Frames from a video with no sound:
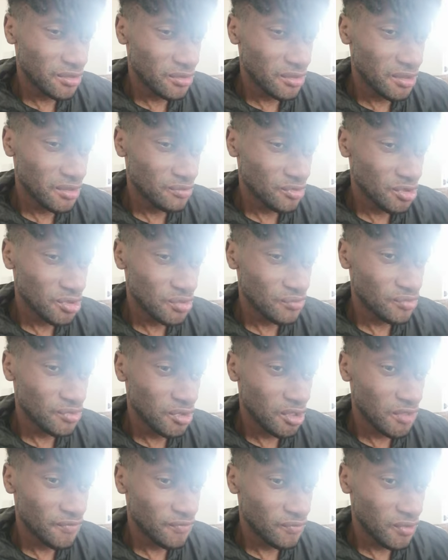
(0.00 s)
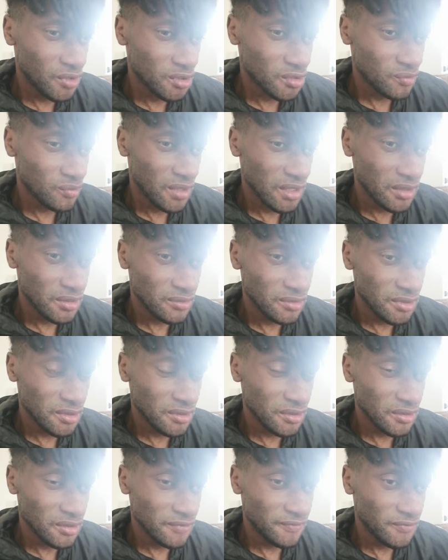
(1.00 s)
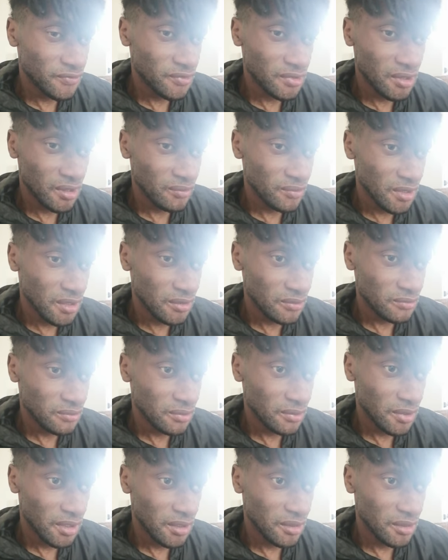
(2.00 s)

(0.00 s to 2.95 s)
could just run Overwatch well and Fortnite well.